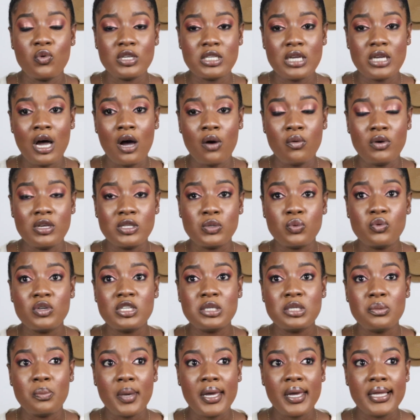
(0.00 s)
watch hours,
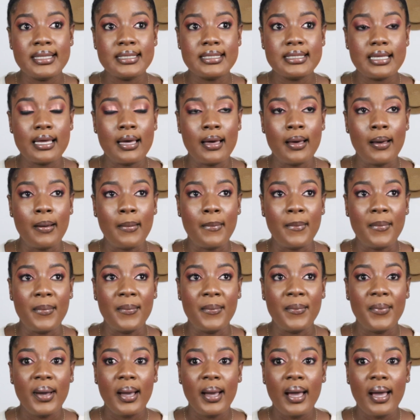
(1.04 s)
which meant um